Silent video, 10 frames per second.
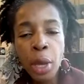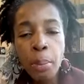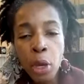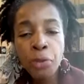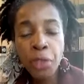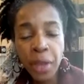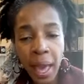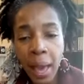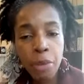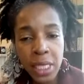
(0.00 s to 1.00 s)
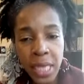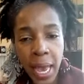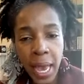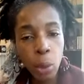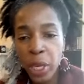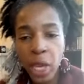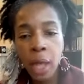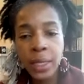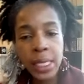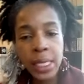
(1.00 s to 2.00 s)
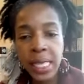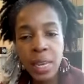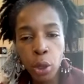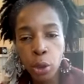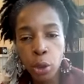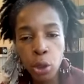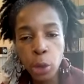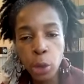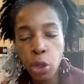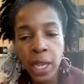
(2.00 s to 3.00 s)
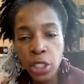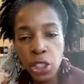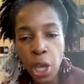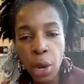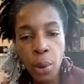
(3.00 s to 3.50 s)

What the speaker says: move the camera down, we can't see what you're trying to show